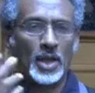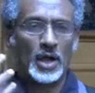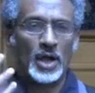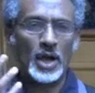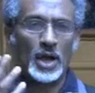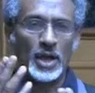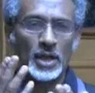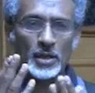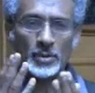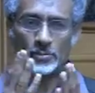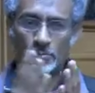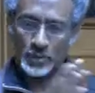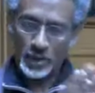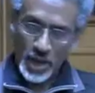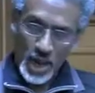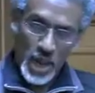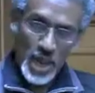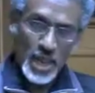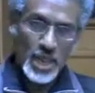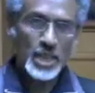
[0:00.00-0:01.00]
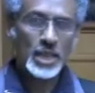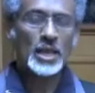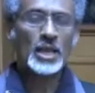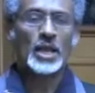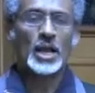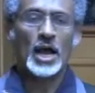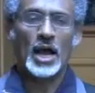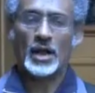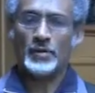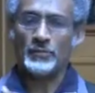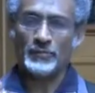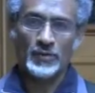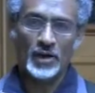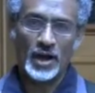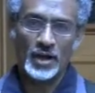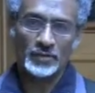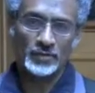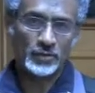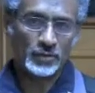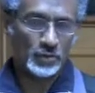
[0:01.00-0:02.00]
I pray, I
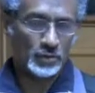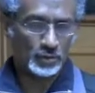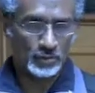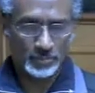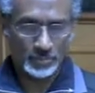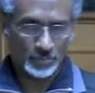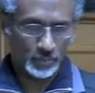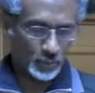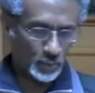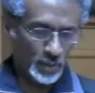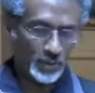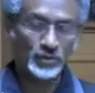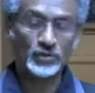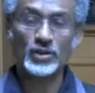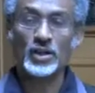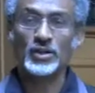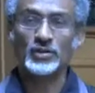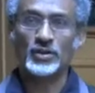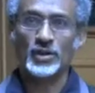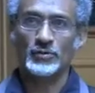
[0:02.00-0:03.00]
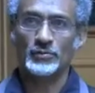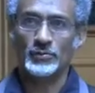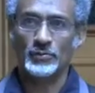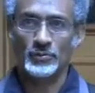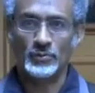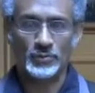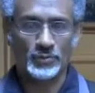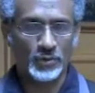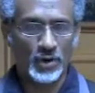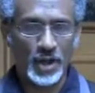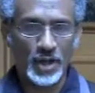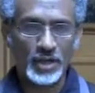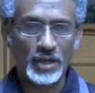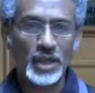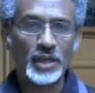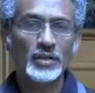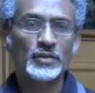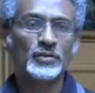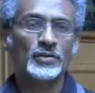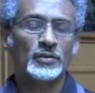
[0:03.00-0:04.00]
fast on Wednesdays and
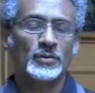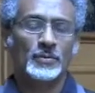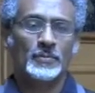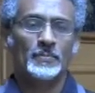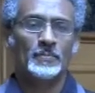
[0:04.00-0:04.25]
Fridays,